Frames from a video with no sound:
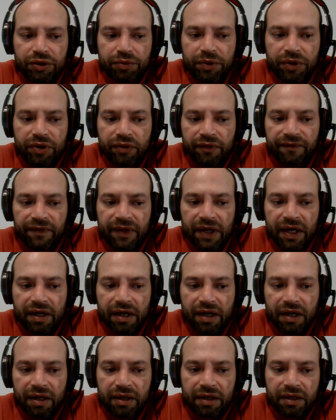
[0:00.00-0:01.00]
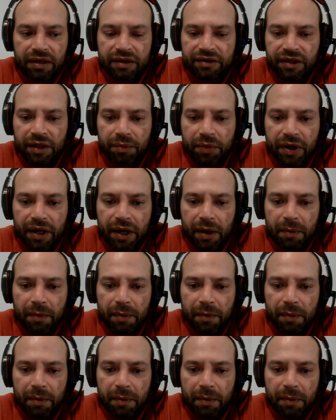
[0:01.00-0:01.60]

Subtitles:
bit of data in a separate